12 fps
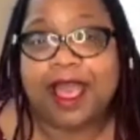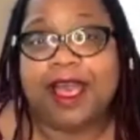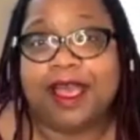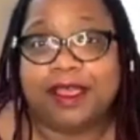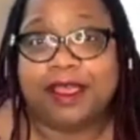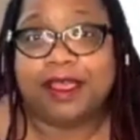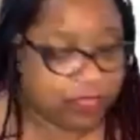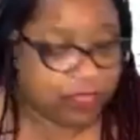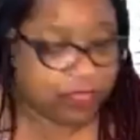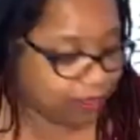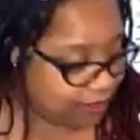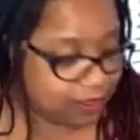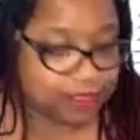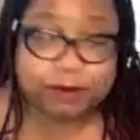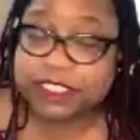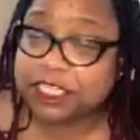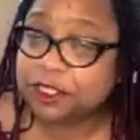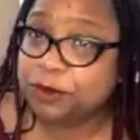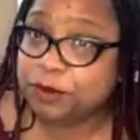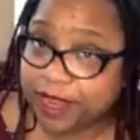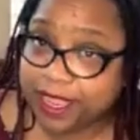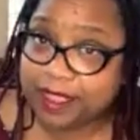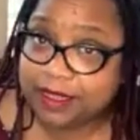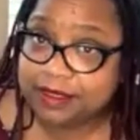Well, in this particular
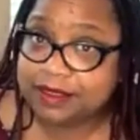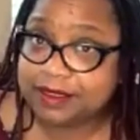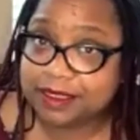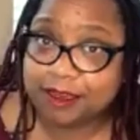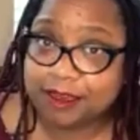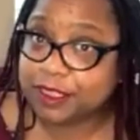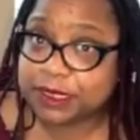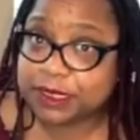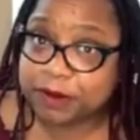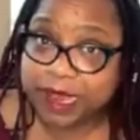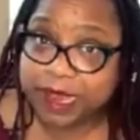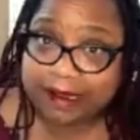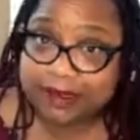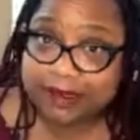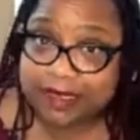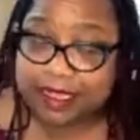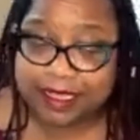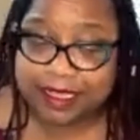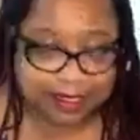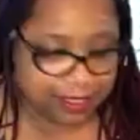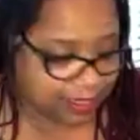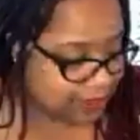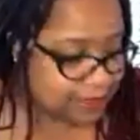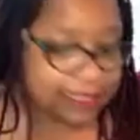brand, Kirkland's brand, it
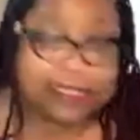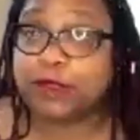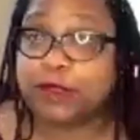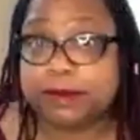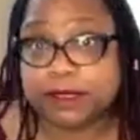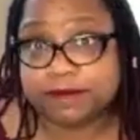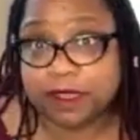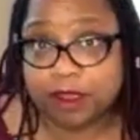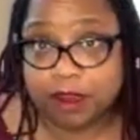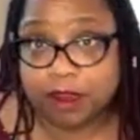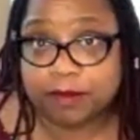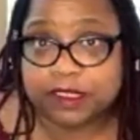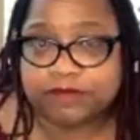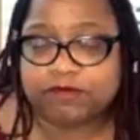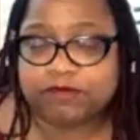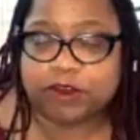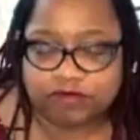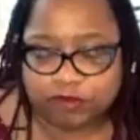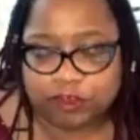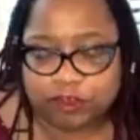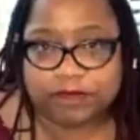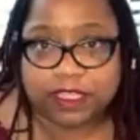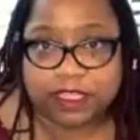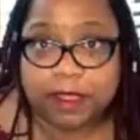is 6 grams of carbs for a fourth of
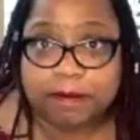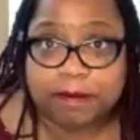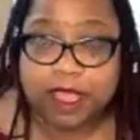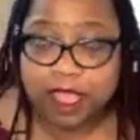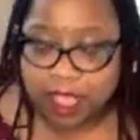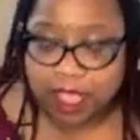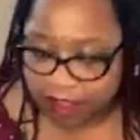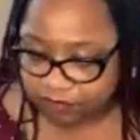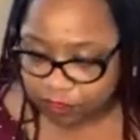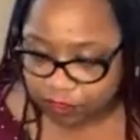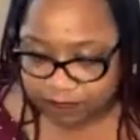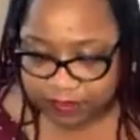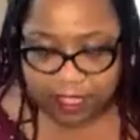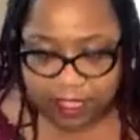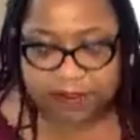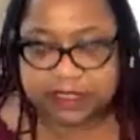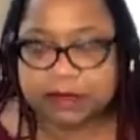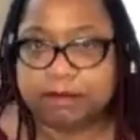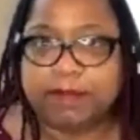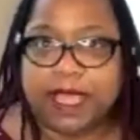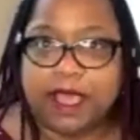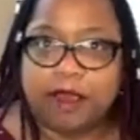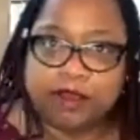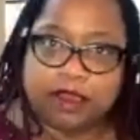a cup. A fourth of a cup is
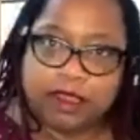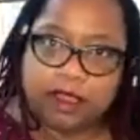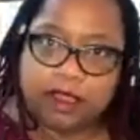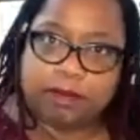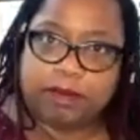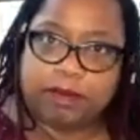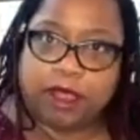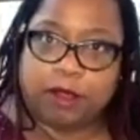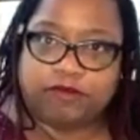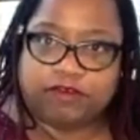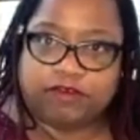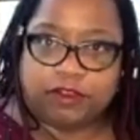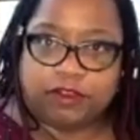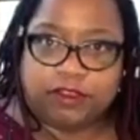about a palmful.